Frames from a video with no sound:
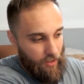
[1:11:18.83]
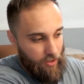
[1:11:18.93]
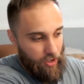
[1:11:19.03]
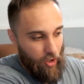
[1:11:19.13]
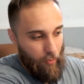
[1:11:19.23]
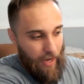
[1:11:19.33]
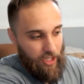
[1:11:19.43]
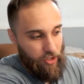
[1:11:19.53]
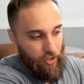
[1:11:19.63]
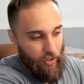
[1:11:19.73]
So make
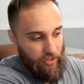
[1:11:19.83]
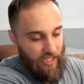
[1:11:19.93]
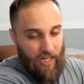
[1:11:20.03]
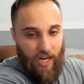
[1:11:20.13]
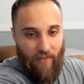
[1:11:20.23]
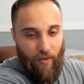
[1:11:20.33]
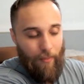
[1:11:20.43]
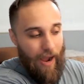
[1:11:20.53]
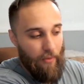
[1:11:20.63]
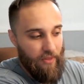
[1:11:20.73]
sure you understand enough
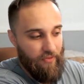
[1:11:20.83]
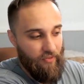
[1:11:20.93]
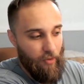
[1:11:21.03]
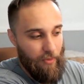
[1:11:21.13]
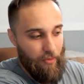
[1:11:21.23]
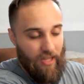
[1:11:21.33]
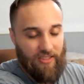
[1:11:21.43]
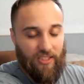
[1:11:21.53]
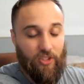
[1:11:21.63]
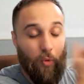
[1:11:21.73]
about the fulfillment
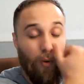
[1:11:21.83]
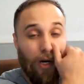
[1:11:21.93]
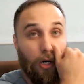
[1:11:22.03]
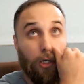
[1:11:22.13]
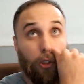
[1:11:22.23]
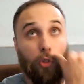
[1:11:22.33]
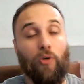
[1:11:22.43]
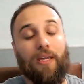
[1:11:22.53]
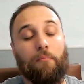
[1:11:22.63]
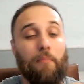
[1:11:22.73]
process to where you
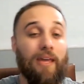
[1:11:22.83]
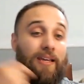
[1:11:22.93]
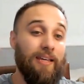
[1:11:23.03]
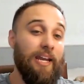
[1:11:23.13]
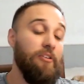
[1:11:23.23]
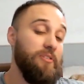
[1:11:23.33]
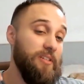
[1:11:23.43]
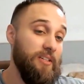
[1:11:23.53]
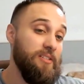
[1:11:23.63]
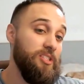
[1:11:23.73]
can make
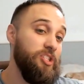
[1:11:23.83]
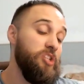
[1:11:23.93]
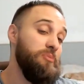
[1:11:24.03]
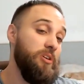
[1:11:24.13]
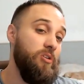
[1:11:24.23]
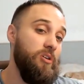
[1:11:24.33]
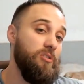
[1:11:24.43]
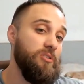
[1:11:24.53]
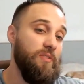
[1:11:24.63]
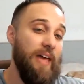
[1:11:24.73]
guarantees and judgment
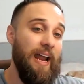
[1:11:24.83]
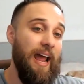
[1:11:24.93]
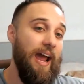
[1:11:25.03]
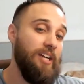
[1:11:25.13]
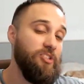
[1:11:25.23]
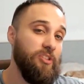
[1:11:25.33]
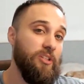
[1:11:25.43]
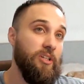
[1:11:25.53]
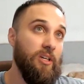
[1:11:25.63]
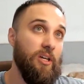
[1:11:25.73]
calls that
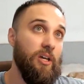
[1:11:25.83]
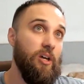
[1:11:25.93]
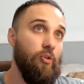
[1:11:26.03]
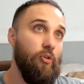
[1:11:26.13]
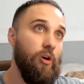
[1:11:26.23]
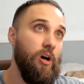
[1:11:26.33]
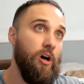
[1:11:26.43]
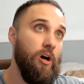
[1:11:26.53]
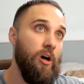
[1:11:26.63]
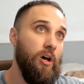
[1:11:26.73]
actually
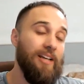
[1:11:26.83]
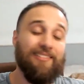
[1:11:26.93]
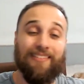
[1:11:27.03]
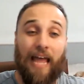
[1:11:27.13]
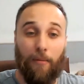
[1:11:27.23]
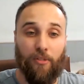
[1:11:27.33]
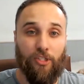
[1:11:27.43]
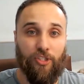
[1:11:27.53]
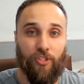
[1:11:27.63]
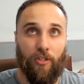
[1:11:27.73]

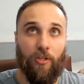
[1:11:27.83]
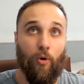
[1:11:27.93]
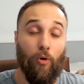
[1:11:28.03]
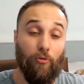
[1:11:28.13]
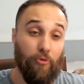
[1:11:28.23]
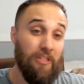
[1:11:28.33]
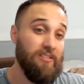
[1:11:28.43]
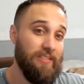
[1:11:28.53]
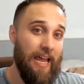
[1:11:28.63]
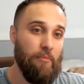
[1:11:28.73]
establish or
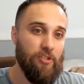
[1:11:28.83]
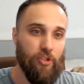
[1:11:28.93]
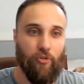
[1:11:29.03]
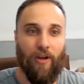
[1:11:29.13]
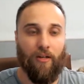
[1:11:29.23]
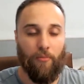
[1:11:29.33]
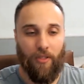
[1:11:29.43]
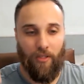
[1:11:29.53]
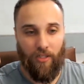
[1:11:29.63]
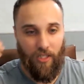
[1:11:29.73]
reestablish your
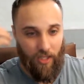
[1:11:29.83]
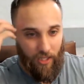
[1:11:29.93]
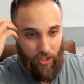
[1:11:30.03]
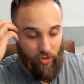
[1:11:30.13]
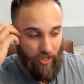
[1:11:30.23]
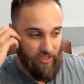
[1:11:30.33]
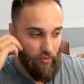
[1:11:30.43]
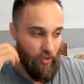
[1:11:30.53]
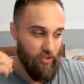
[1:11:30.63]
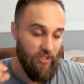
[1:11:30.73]
credibility and the trust in
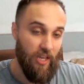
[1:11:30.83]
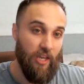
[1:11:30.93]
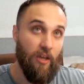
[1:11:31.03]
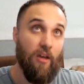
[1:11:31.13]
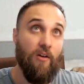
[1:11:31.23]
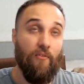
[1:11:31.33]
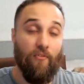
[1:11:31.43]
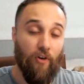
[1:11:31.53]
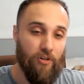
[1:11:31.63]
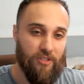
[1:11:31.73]
what you're saying
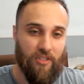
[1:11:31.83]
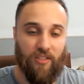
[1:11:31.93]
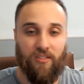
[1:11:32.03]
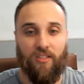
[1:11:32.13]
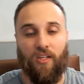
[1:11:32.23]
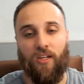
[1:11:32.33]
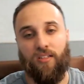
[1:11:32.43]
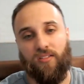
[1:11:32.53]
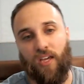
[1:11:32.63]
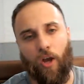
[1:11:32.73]
versus
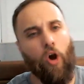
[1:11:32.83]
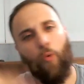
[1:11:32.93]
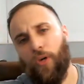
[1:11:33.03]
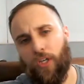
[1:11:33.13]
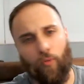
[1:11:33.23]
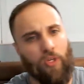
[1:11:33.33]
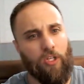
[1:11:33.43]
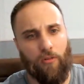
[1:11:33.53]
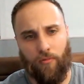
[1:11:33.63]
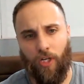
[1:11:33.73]
saying, oh, we can
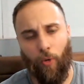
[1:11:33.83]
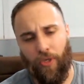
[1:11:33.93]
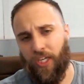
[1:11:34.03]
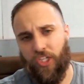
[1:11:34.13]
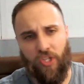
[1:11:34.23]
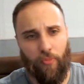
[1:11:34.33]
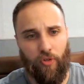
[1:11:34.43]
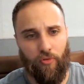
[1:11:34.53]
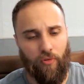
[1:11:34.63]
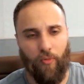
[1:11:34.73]
get you the
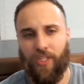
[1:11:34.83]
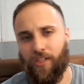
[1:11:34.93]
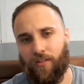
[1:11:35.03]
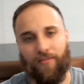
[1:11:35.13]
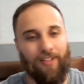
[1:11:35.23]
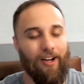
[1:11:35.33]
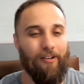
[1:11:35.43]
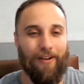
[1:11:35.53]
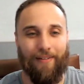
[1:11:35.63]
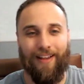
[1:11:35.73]
moon. We can,
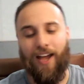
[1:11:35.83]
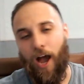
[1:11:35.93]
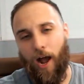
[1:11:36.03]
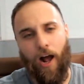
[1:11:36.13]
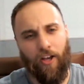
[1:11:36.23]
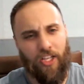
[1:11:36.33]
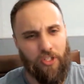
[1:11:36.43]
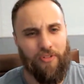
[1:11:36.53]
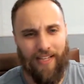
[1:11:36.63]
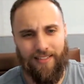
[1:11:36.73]
I'll get
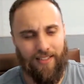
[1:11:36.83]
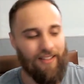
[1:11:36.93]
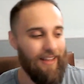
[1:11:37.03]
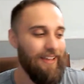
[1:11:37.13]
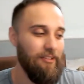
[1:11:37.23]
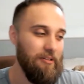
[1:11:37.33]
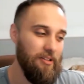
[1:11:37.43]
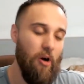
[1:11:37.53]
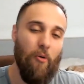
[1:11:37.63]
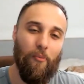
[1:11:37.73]
you Tesla. Like you
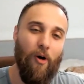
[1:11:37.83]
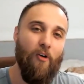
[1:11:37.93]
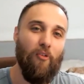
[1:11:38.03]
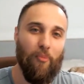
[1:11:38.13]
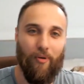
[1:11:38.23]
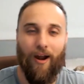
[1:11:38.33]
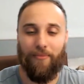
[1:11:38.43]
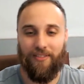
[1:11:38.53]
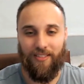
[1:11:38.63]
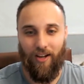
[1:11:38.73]
don't
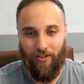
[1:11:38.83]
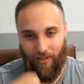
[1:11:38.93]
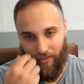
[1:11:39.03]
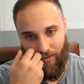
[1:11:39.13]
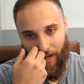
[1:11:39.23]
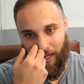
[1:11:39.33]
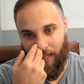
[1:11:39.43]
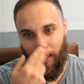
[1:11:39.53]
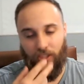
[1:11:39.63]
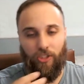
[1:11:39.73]
overpromise and underdeliver, right?
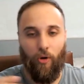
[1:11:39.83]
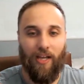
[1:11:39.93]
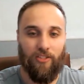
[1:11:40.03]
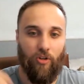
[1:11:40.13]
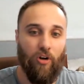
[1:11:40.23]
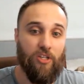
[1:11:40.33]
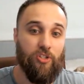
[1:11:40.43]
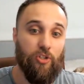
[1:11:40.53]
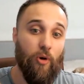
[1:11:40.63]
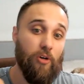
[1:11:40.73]
So as long
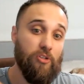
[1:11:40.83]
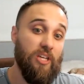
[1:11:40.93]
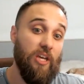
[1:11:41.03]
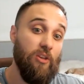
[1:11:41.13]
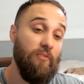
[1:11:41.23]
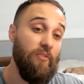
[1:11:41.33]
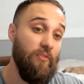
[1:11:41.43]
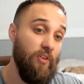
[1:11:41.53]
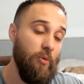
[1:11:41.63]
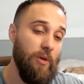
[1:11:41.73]
as you understand the
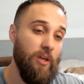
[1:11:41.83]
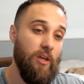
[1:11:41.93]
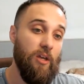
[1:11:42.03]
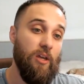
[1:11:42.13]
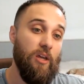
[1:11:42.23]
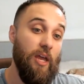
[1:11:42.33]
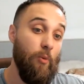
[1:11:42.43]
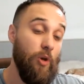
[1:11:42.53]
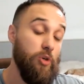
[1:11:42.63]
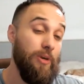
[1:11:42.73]
fulfillment and
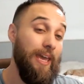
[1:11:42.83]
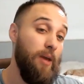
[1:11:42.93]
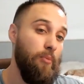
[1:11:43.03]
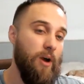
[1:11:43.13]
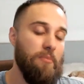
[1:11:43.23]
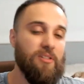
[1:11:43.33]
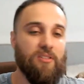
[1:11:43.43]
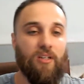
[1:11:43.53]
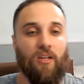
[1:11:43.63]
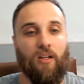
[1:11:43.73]
what you can
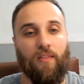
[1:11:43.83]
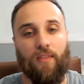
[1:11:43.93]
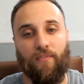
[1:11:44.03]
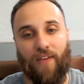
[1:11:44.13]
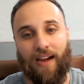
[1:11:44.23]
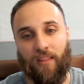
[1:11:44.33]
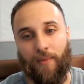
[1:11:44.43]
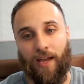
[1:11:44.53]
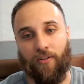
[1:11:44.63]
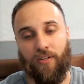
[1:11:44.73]
promise, the fact of the
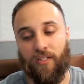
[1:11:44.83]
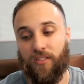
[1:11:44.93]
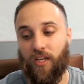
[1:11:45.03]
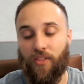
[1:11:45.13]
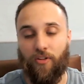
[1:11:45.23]
matter is